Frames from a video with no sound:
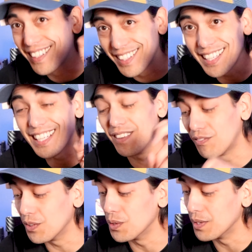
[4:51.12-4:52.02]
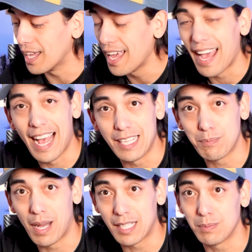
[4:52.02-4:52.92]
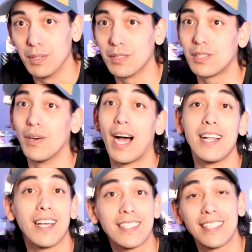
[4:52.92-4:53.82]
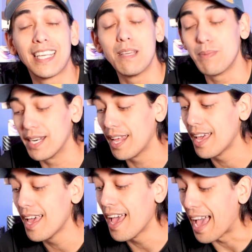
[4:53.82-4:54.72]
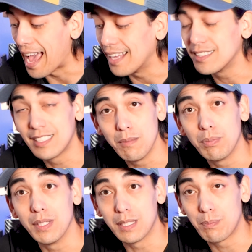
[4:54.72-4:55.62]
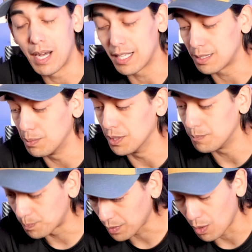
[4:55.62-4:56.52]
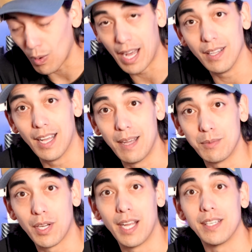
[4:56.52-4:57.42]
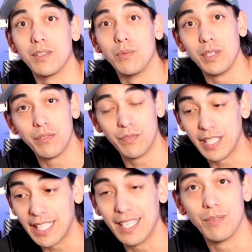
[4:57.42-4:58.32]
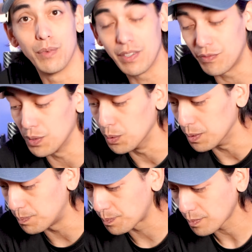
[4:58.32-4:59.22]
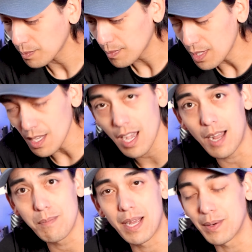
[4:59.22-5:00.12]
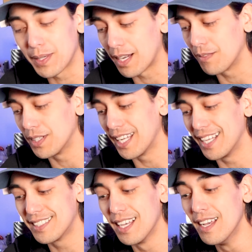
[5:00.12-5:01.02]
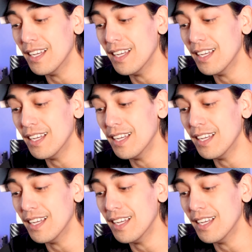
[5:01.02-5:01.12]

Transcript: clean food as possible. So I like to keep it as simple as possible while I'm trying to refeed and refuel on my recovery days.